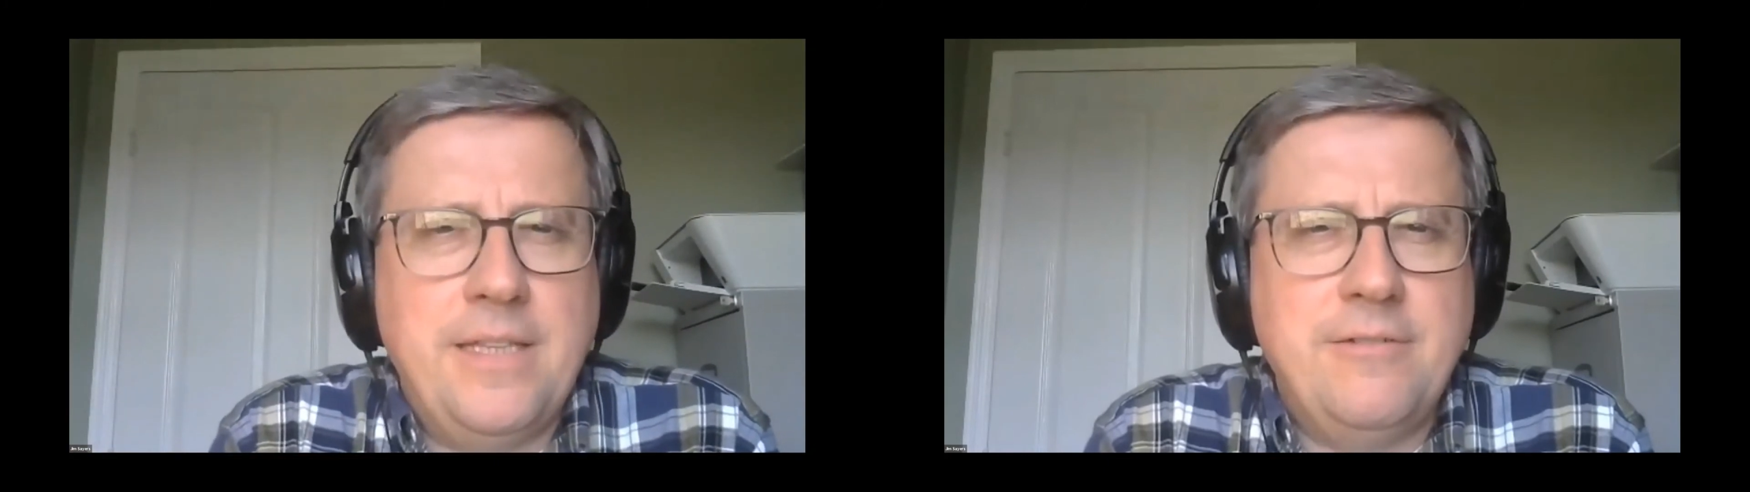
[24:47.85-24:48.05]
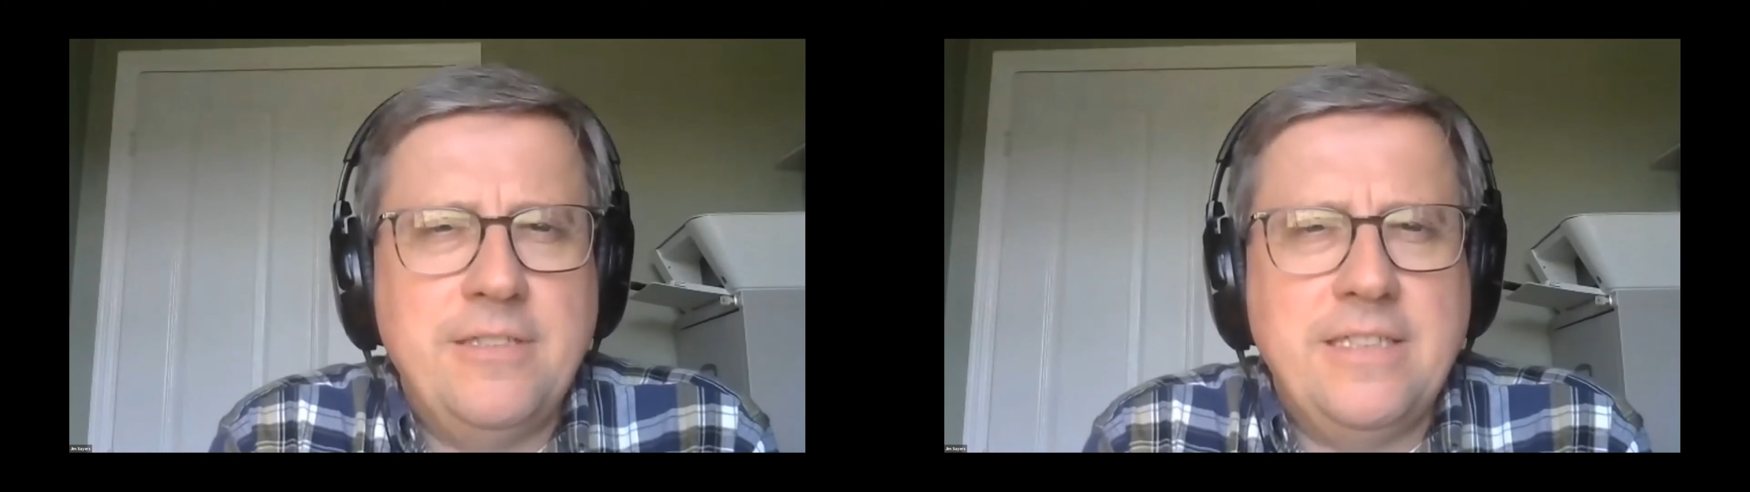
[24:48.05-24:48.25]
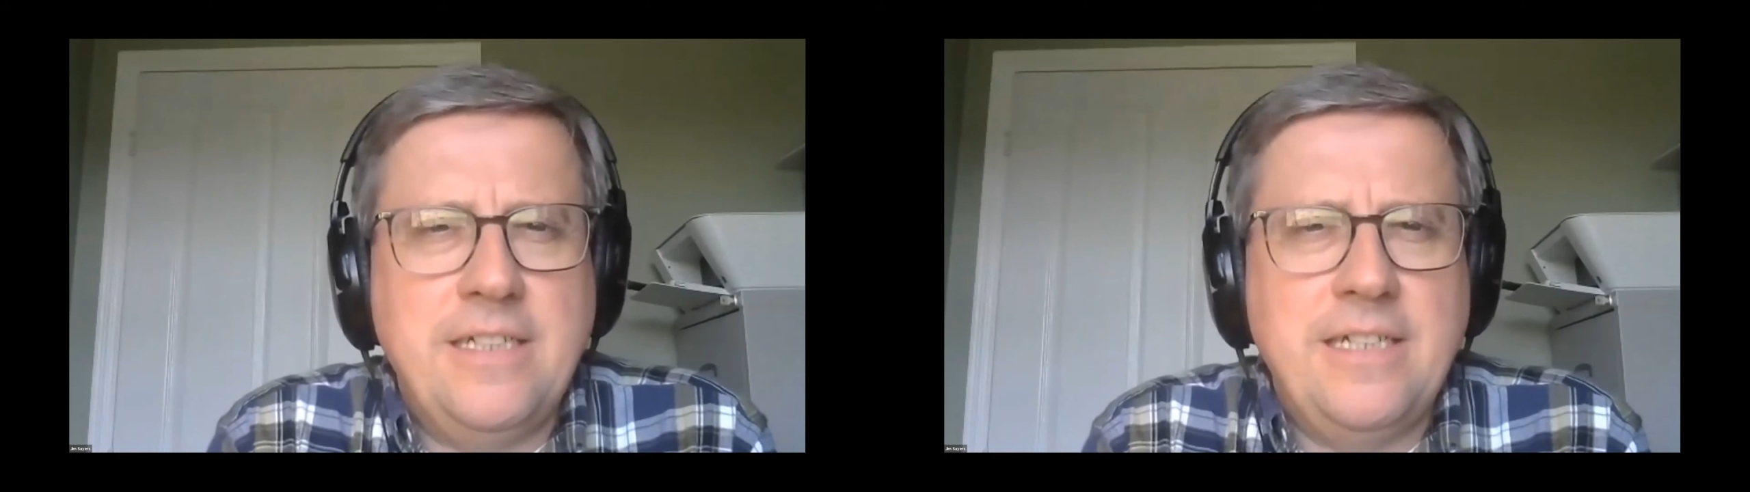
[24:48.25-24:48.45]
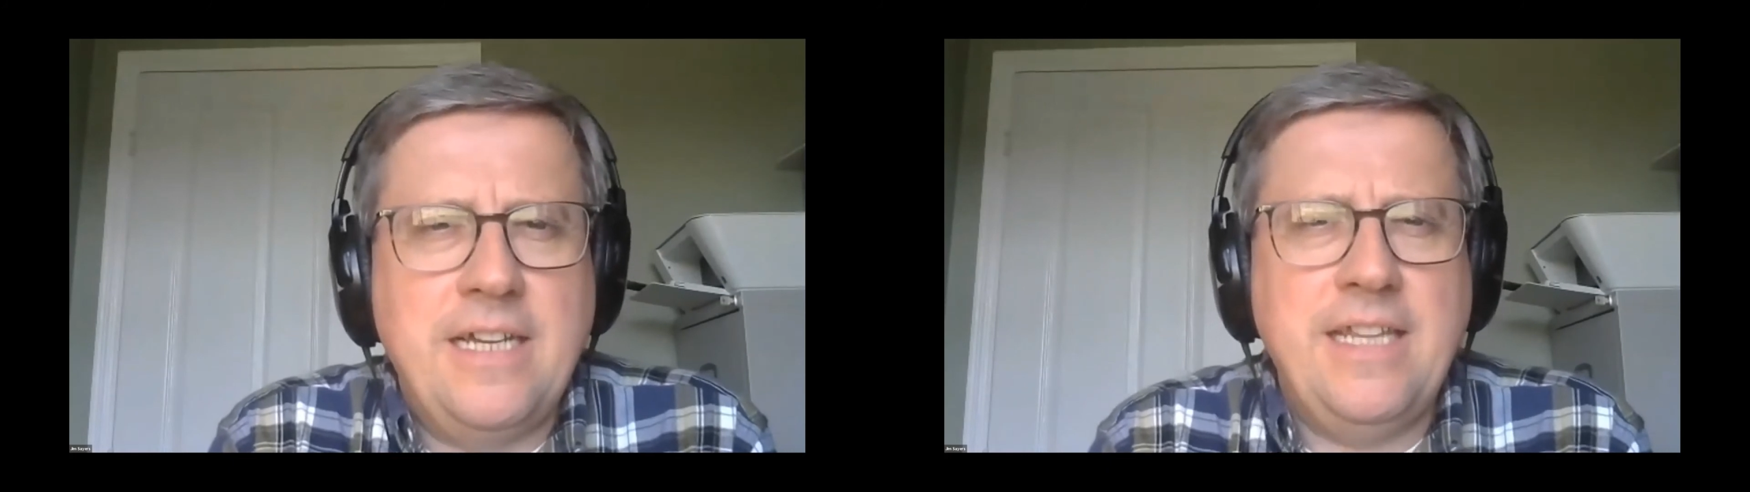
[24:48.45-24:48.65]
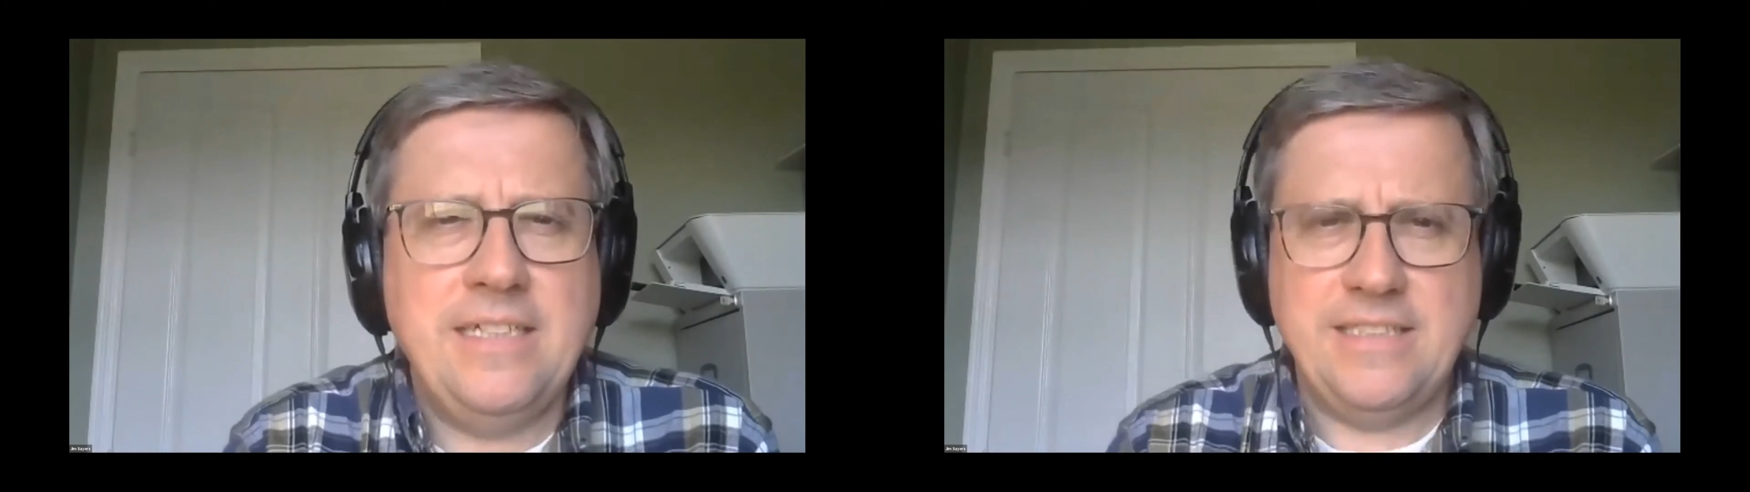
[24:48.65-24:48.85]
There is, and
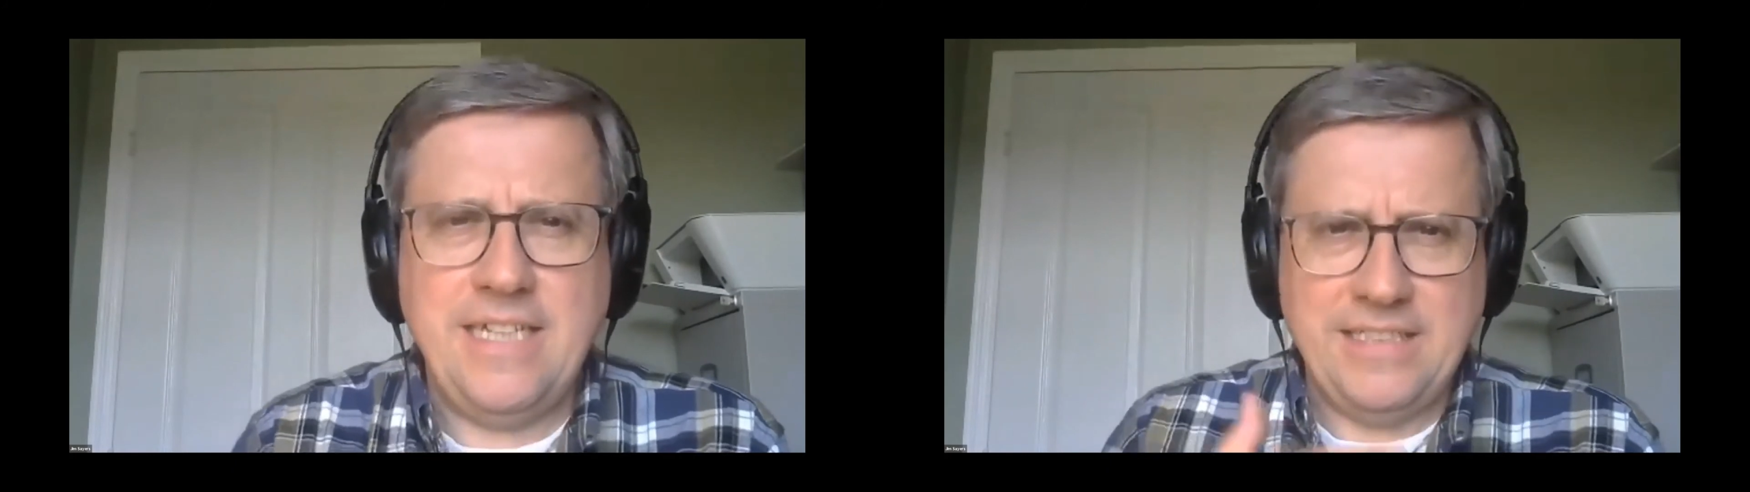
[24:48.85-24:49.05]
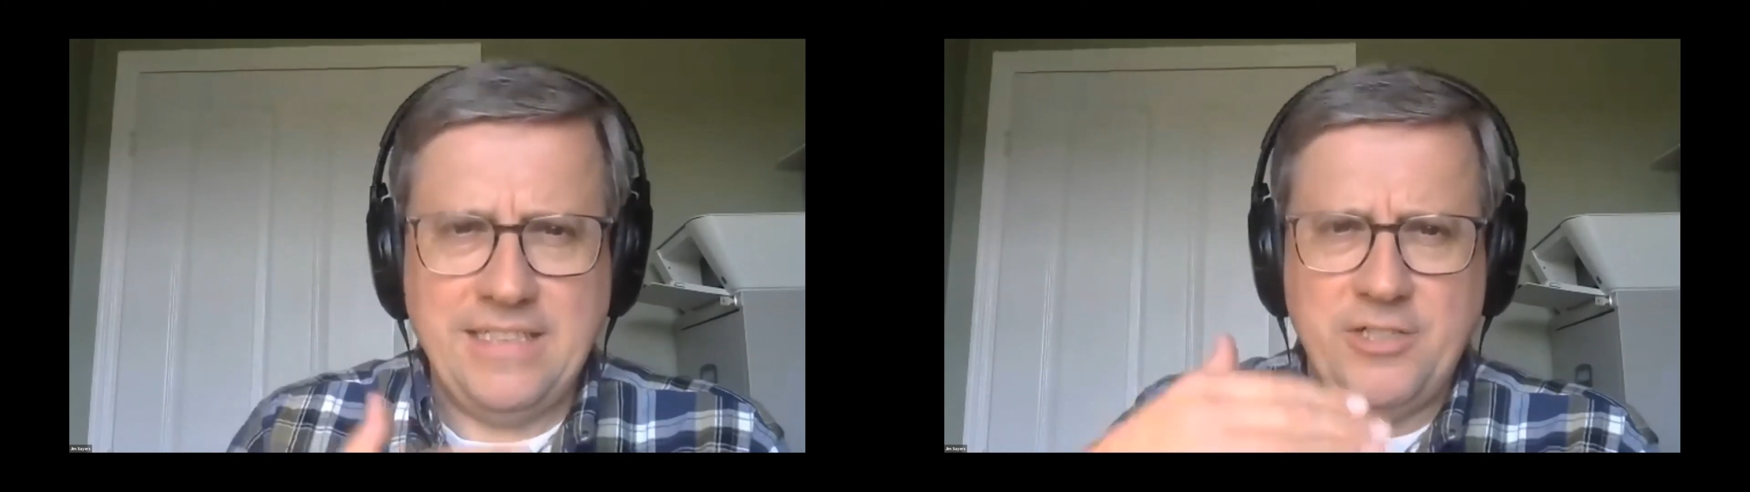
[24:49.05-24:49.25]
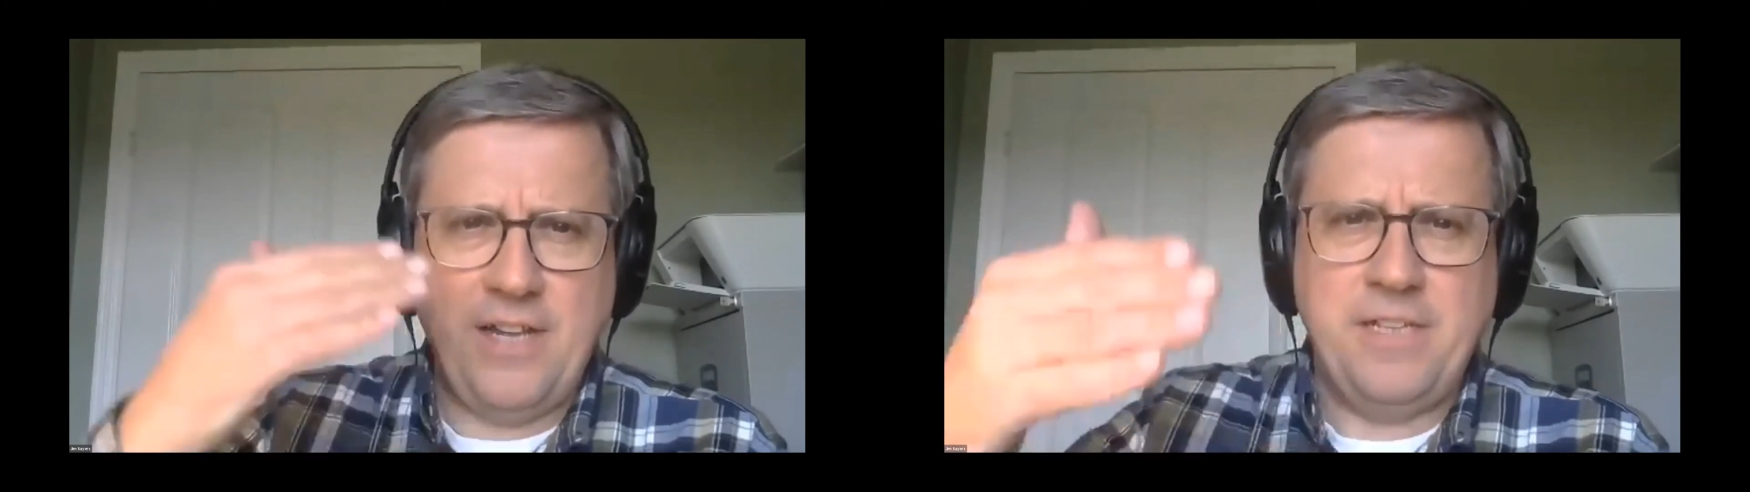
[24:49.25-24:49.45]
that's actually